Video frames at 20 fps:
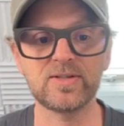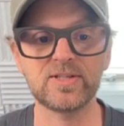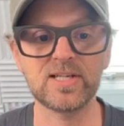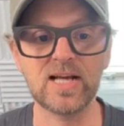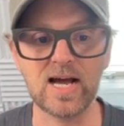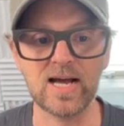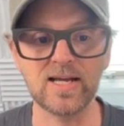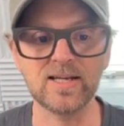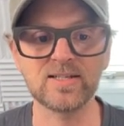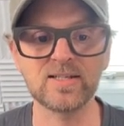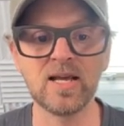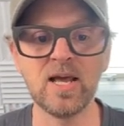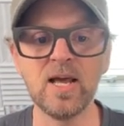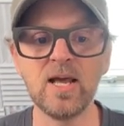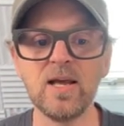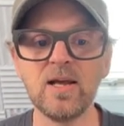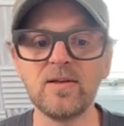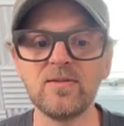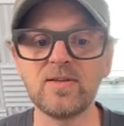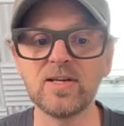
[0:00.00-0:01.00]
size.
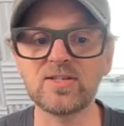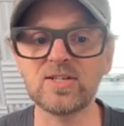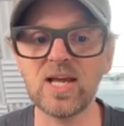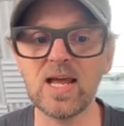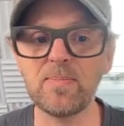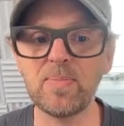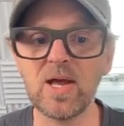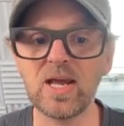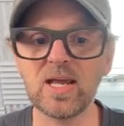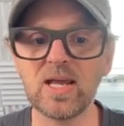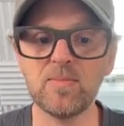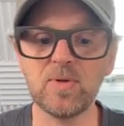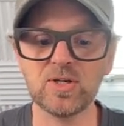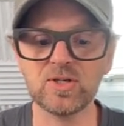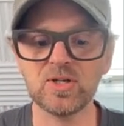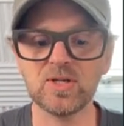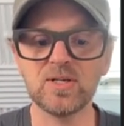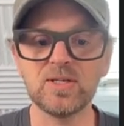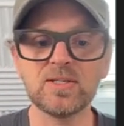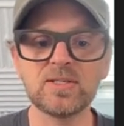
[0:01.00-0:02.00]
The JPEG
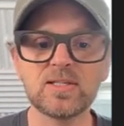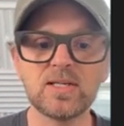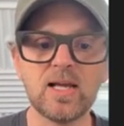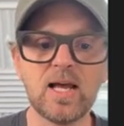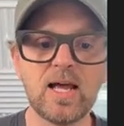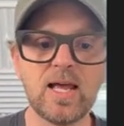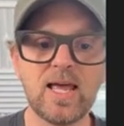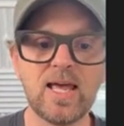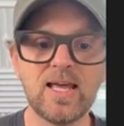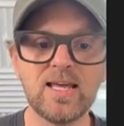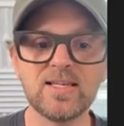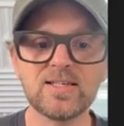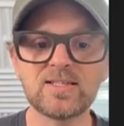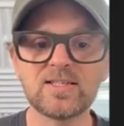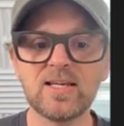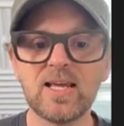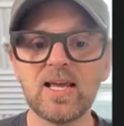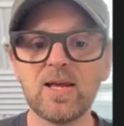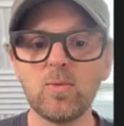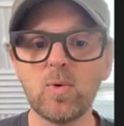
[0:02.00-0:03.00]
images
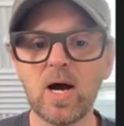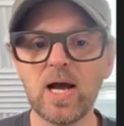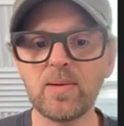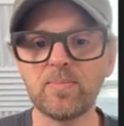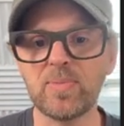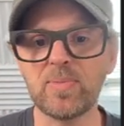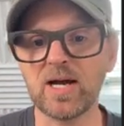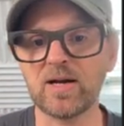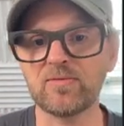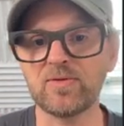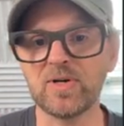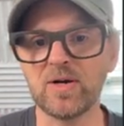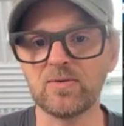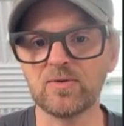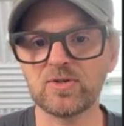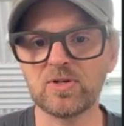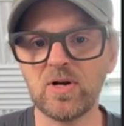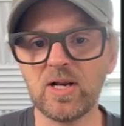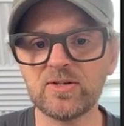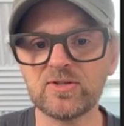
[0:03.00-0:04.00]
has a white
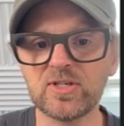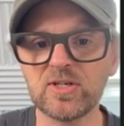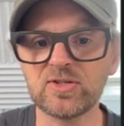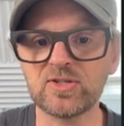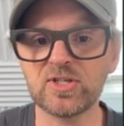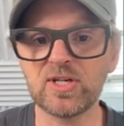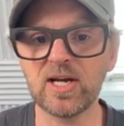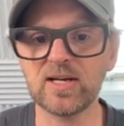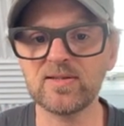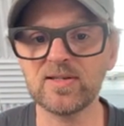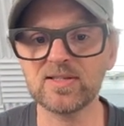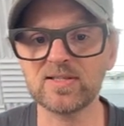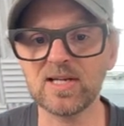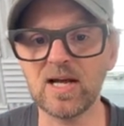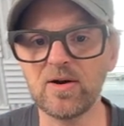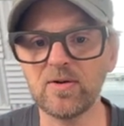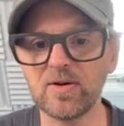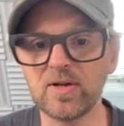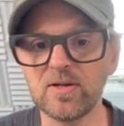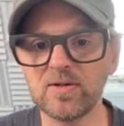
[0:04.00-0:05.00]
background. So let's just check this
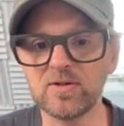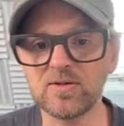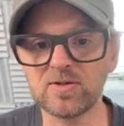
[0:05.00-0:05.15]
out.